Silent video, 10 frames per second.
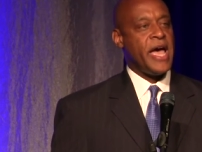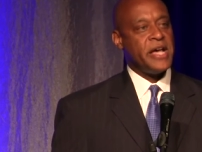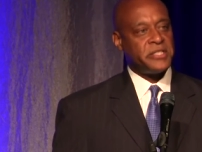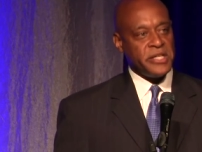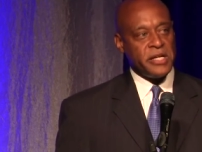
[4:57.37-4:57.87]

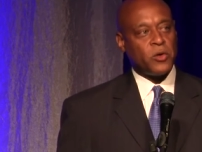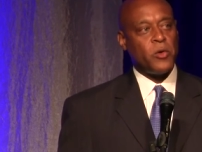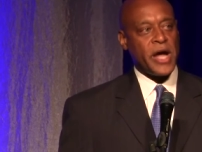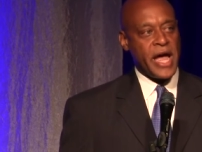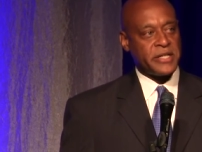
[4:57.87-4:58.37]
has
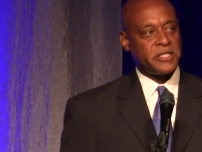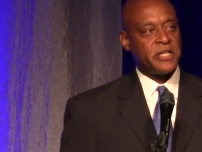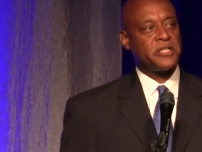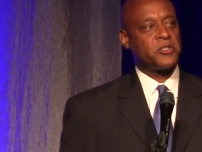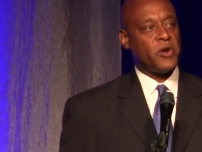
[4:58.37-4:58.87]
equal
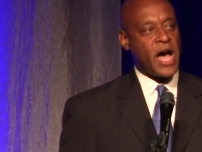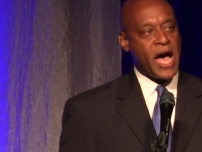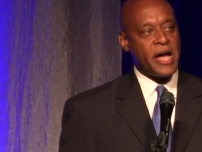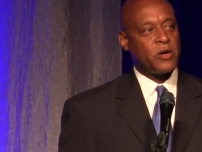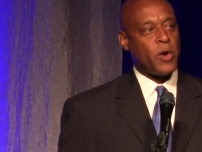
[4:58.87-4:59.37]
access to a
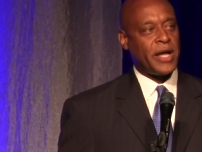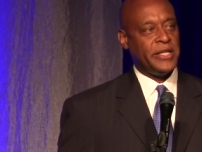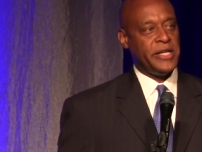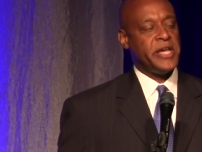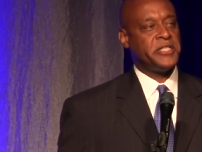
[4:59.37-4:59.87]

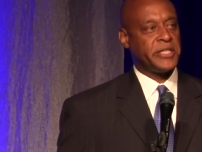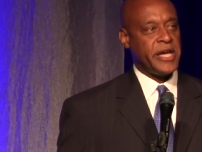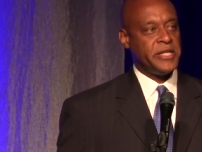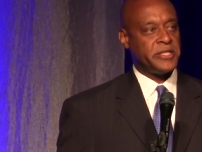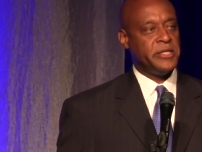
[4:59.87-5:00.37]
high-quality
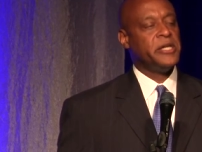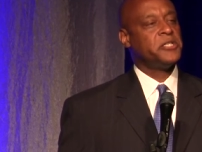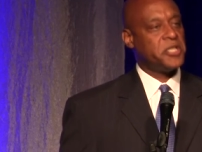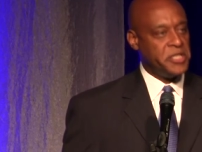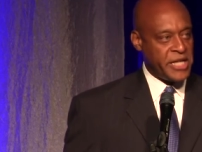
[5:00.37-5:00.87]
education
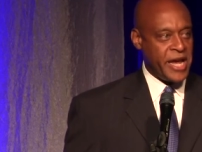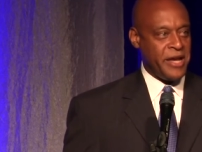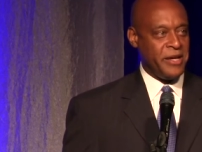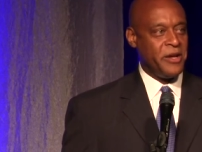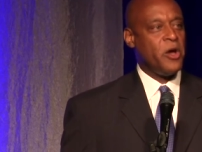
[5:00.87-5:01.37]
today,